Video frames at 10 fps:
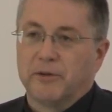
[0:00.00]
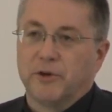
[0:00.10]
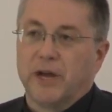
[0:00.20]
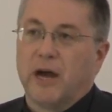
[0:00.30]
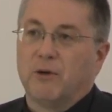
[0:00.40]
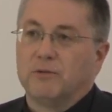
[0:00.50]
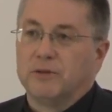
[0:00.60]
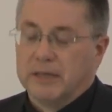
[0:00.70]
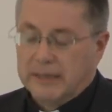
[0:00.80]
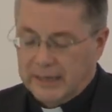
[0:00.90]
the
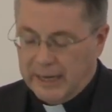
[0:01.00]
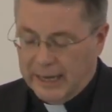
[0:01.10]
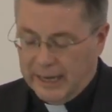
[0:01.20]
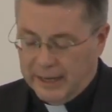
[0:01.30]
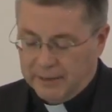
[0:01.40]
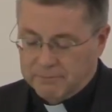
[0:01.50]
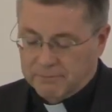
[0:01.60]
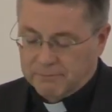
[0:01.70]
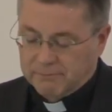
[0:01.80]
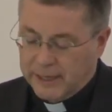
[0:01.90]
renowned
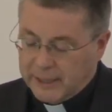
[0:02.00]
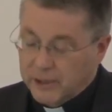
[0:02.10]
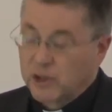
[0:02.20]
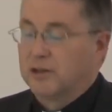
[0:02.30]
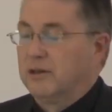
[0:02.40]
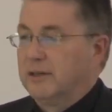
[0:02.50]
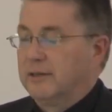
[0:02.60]
English,